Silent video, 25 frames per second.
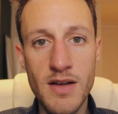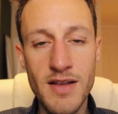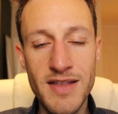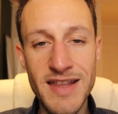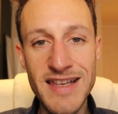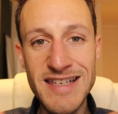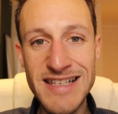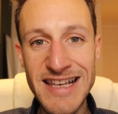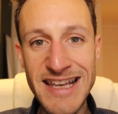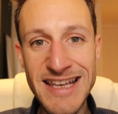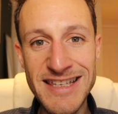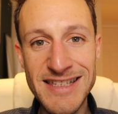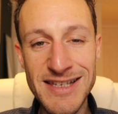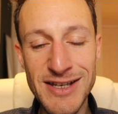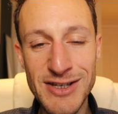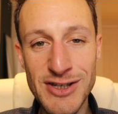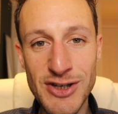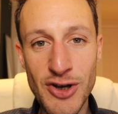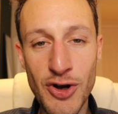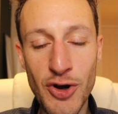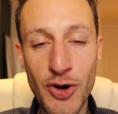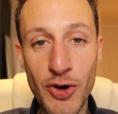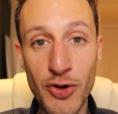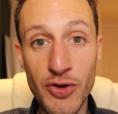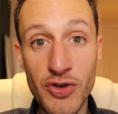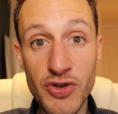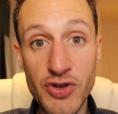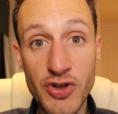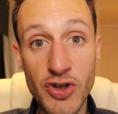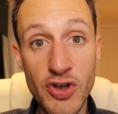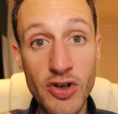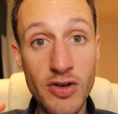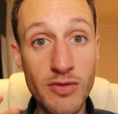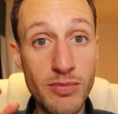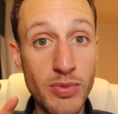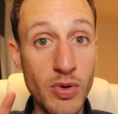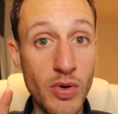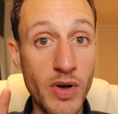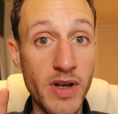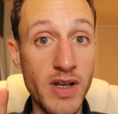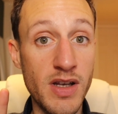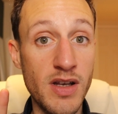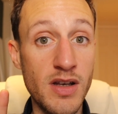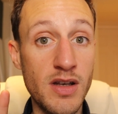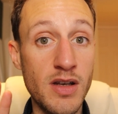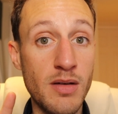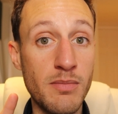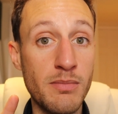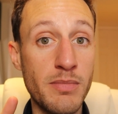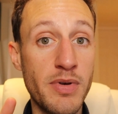This leads us on to
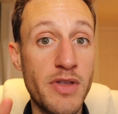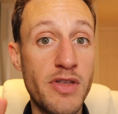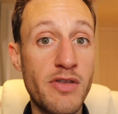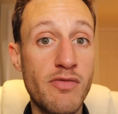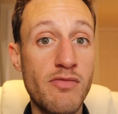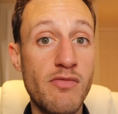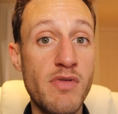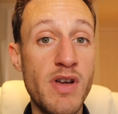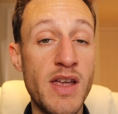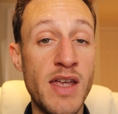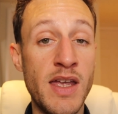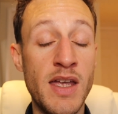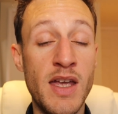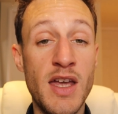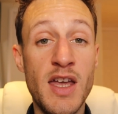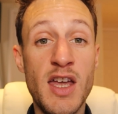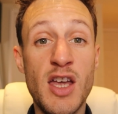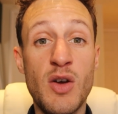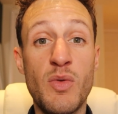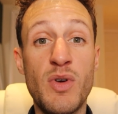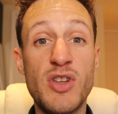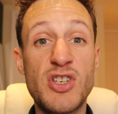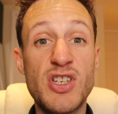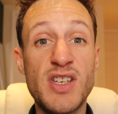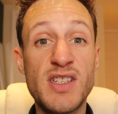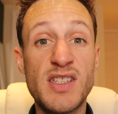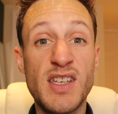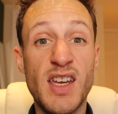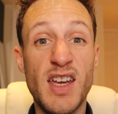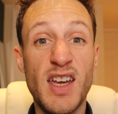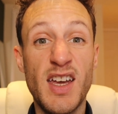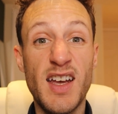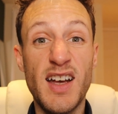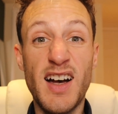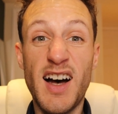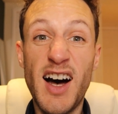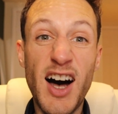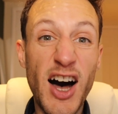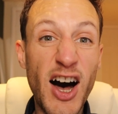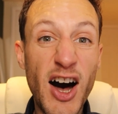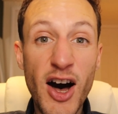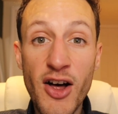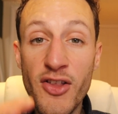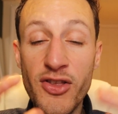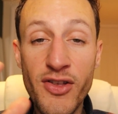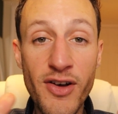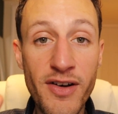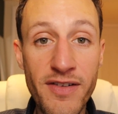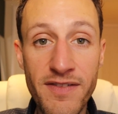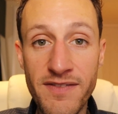point number 3, which is
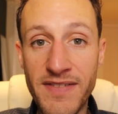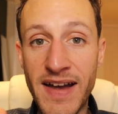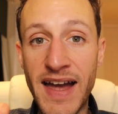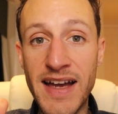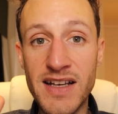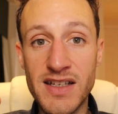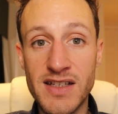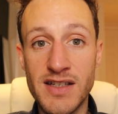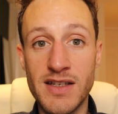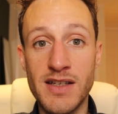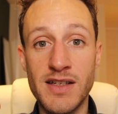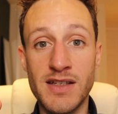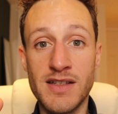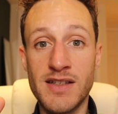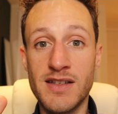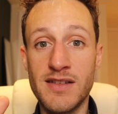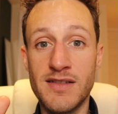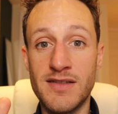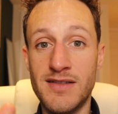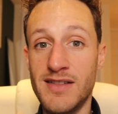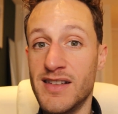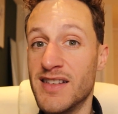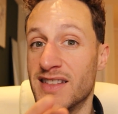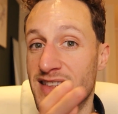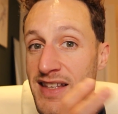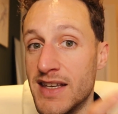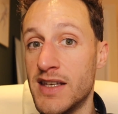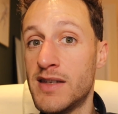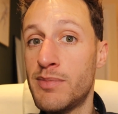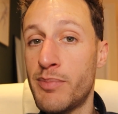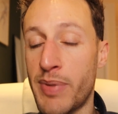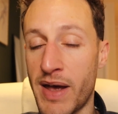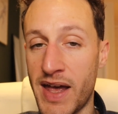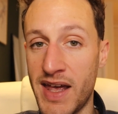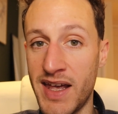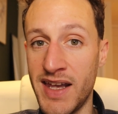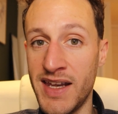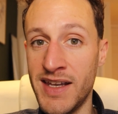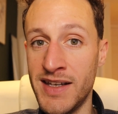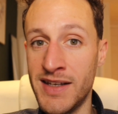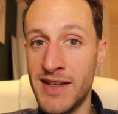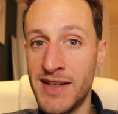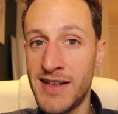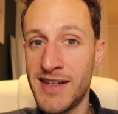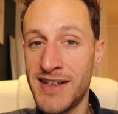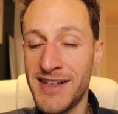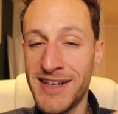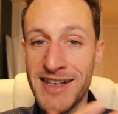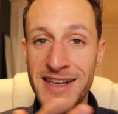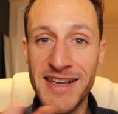other factors that this pain
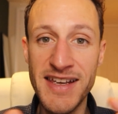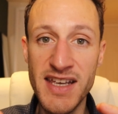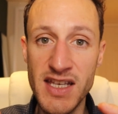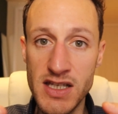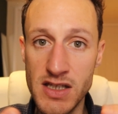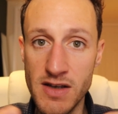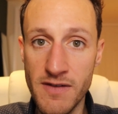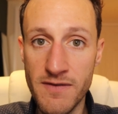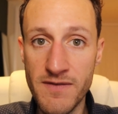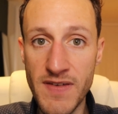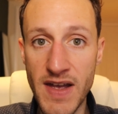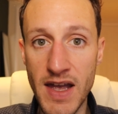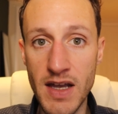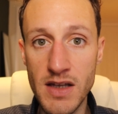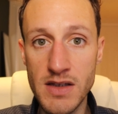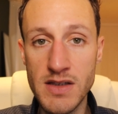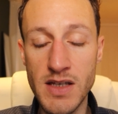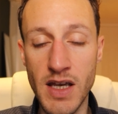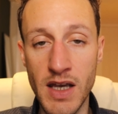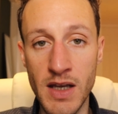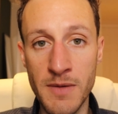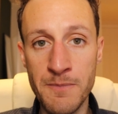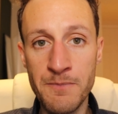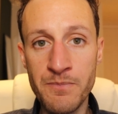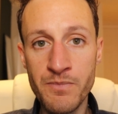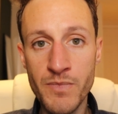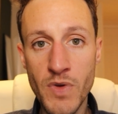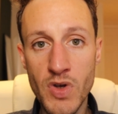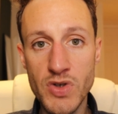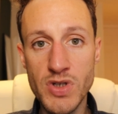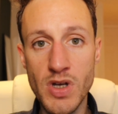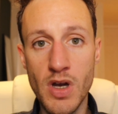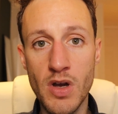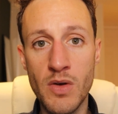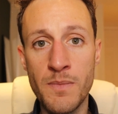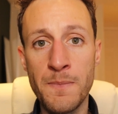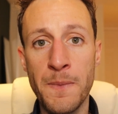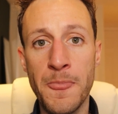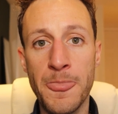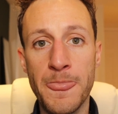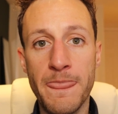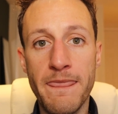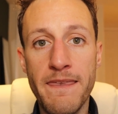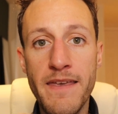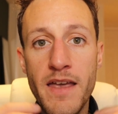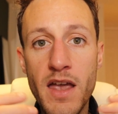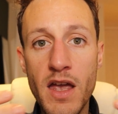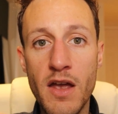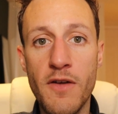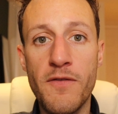is affecting. So
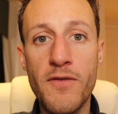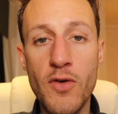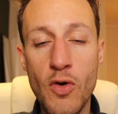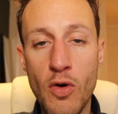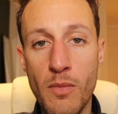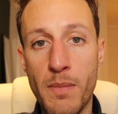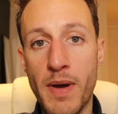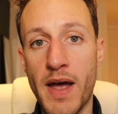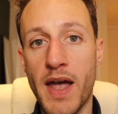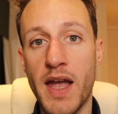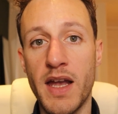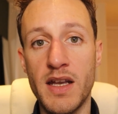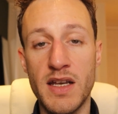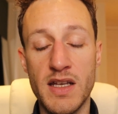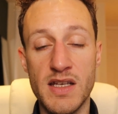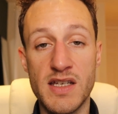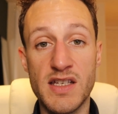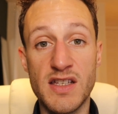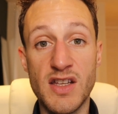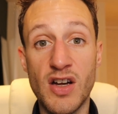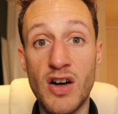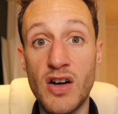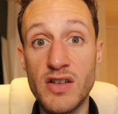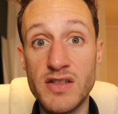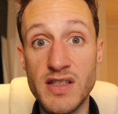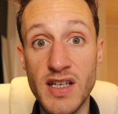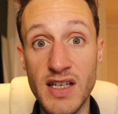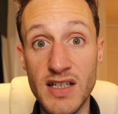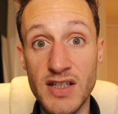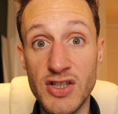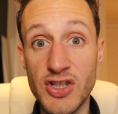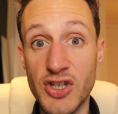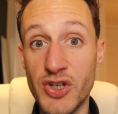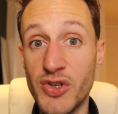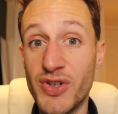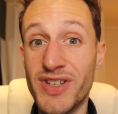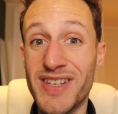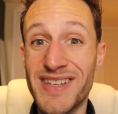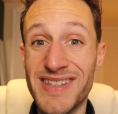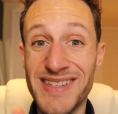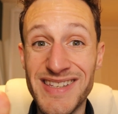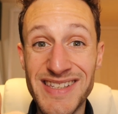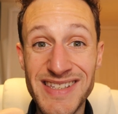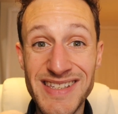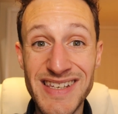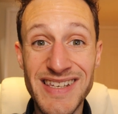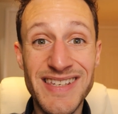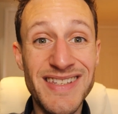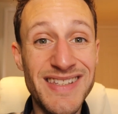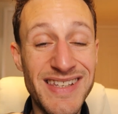if your pain is starting to
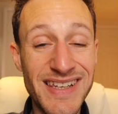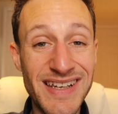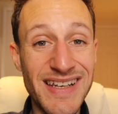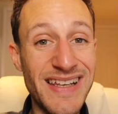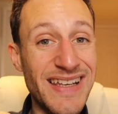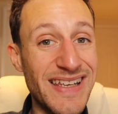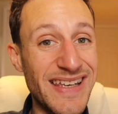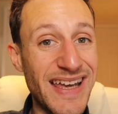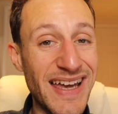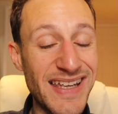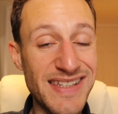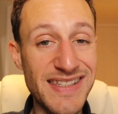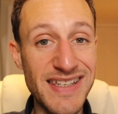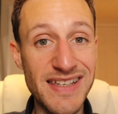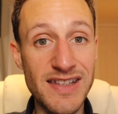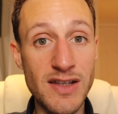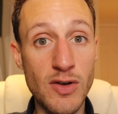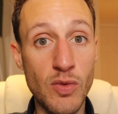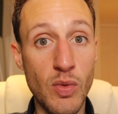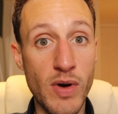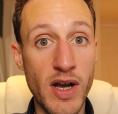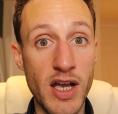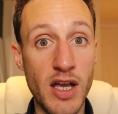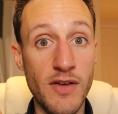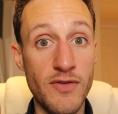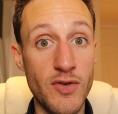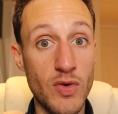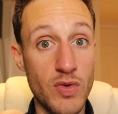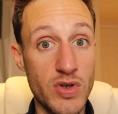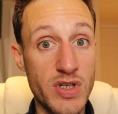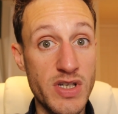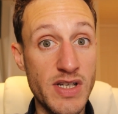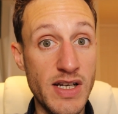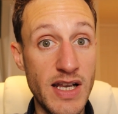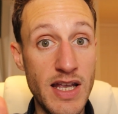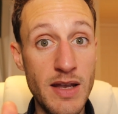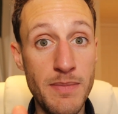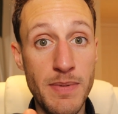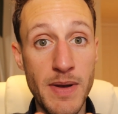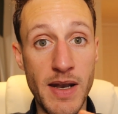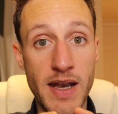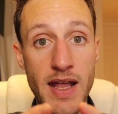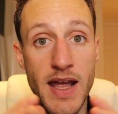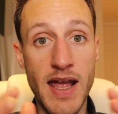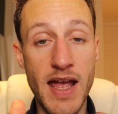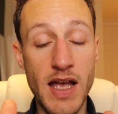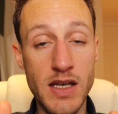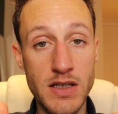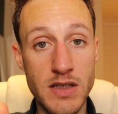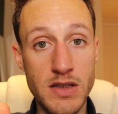consistently get in the way of your sleep, and
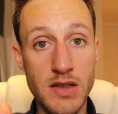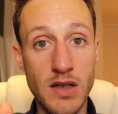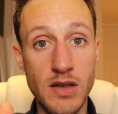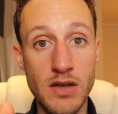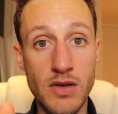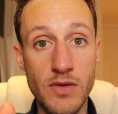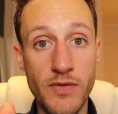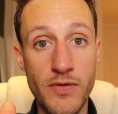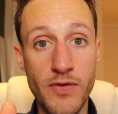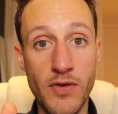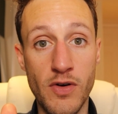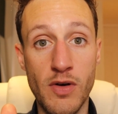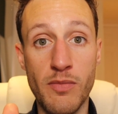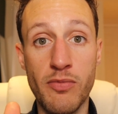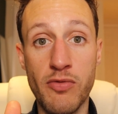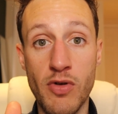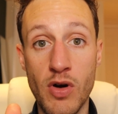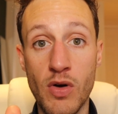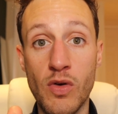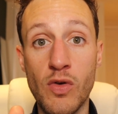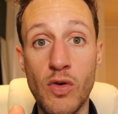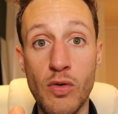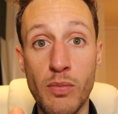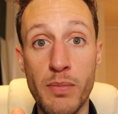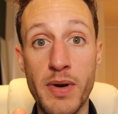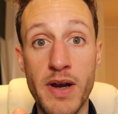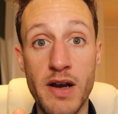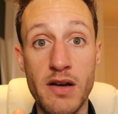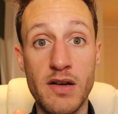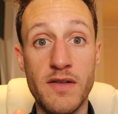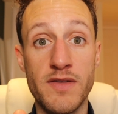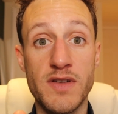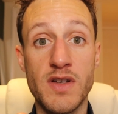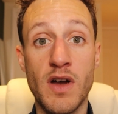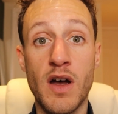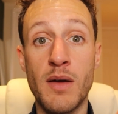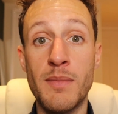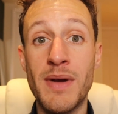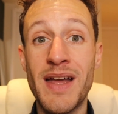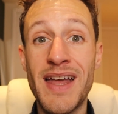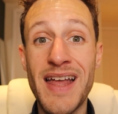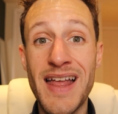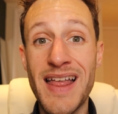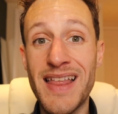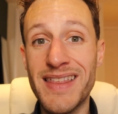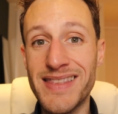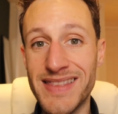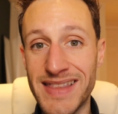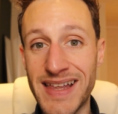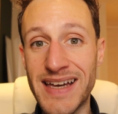it has done for a prolonged period of time,
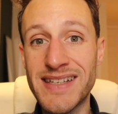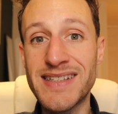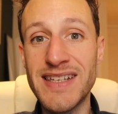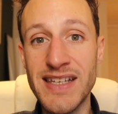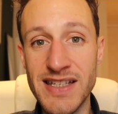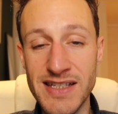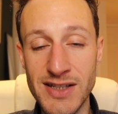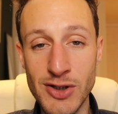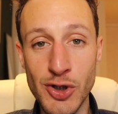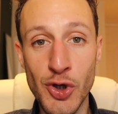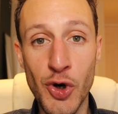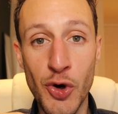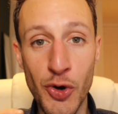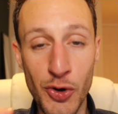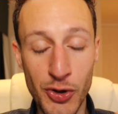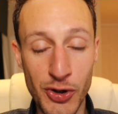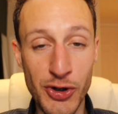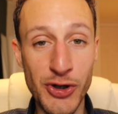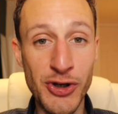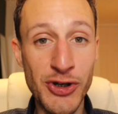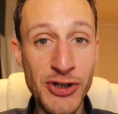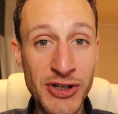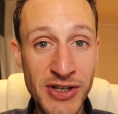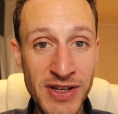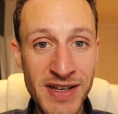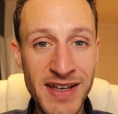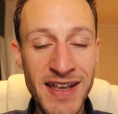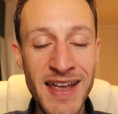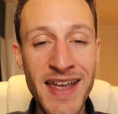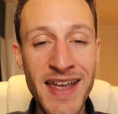that is not good.